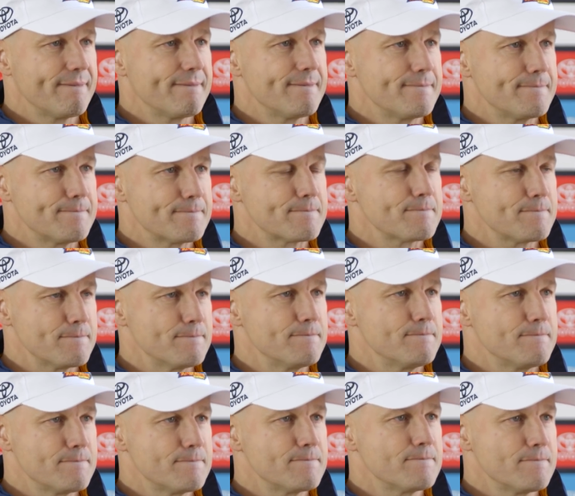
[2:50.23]
Do you know
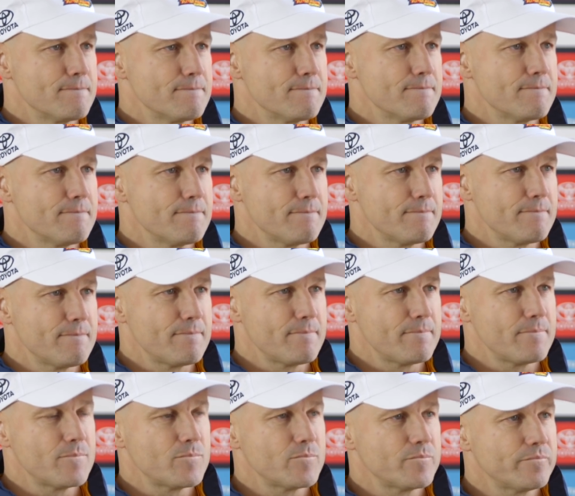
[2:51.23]
whether are you
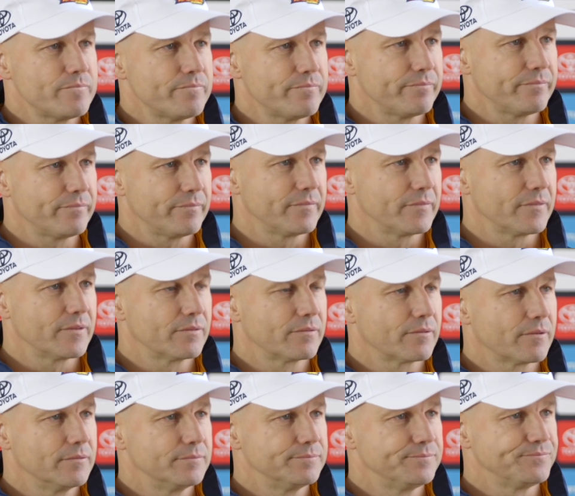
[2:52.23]
leaning towards a
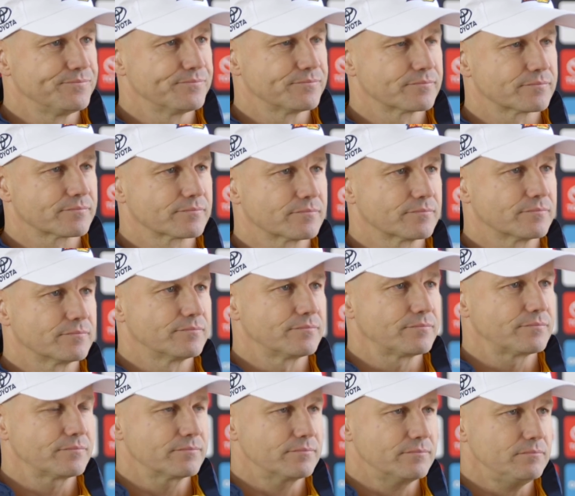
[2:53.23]
shuffle or just
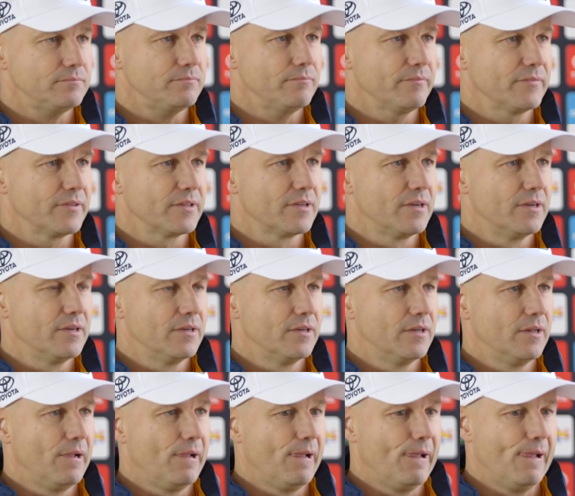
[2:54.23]
bringing in a fresh
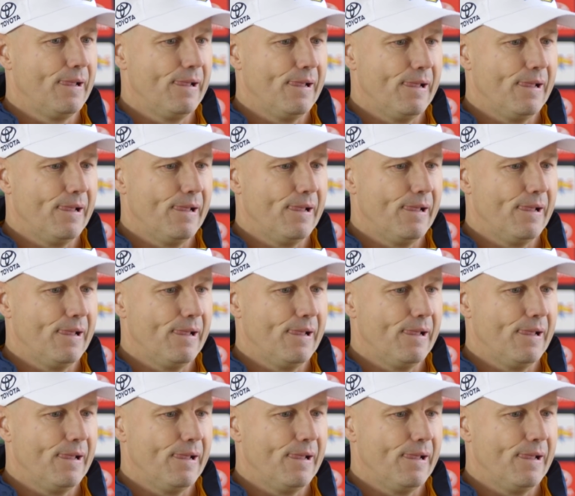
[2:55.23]
face?